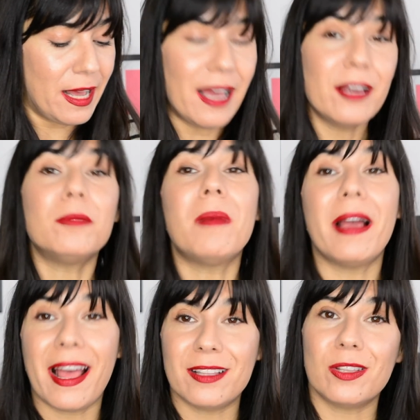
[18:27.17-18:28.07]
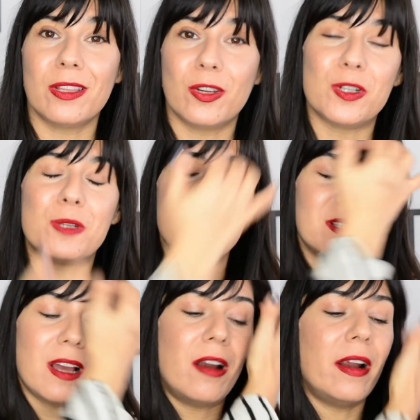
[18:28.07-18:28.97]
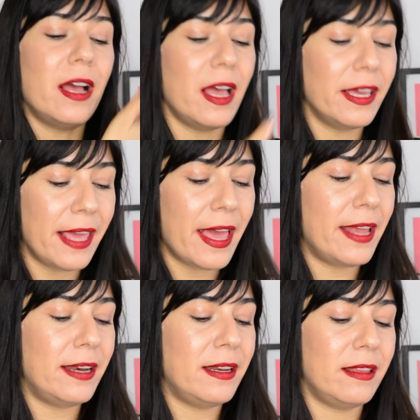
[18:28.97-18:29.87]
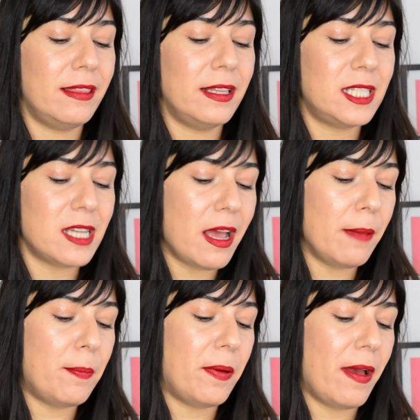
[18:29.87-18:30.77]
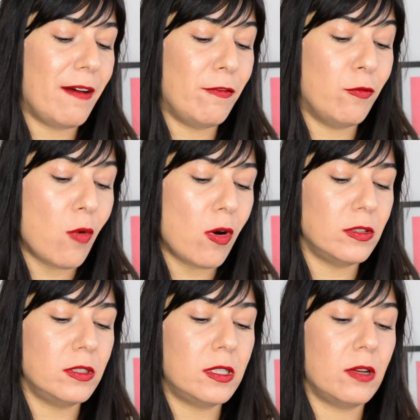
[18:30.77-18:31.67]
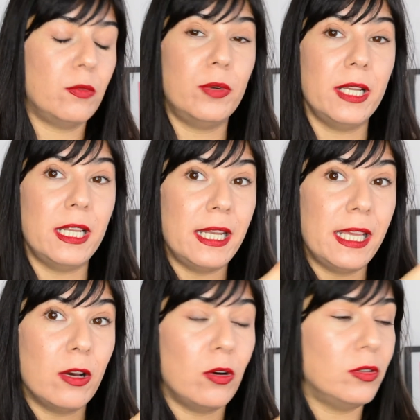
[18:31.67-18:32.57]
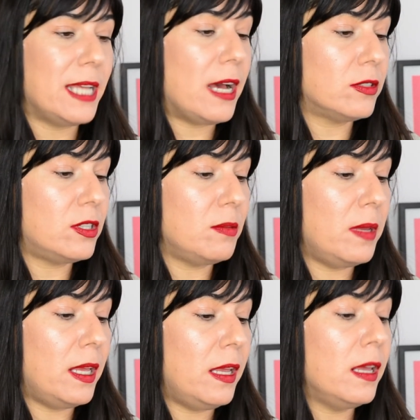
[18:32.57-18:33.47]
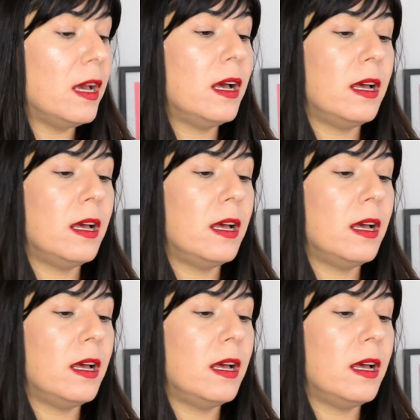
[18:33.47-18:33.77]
I got my hands on the Kush mascara. Again, the type of wand really called out to me.